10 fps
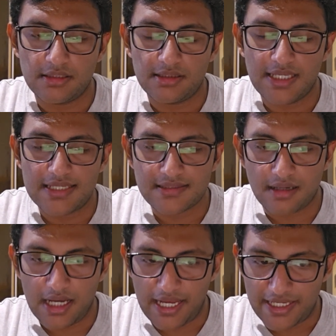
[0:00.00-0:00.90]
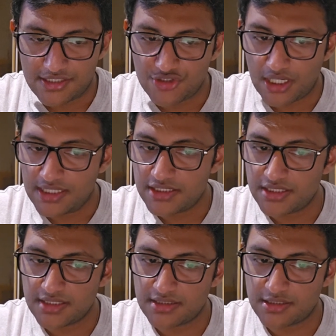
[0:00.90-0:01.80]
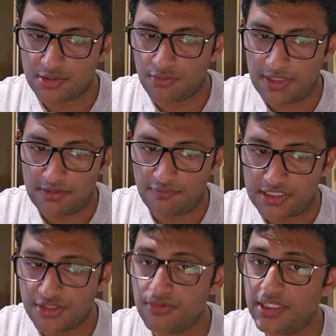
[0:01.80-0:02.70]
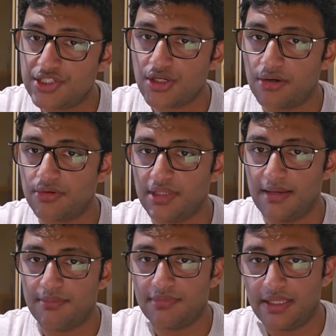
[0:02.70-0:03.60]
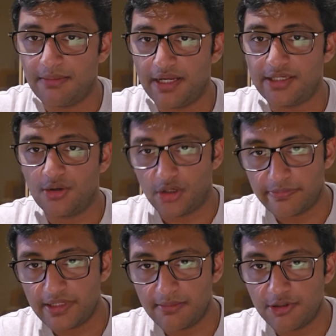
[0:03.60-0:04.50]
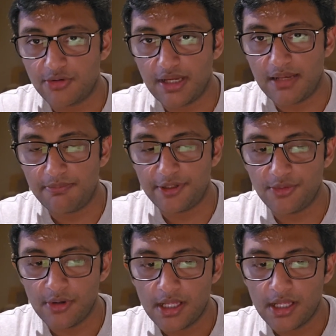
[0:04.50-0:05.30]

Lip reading: there's a high chance once you reach out to them, they might not be able to help you.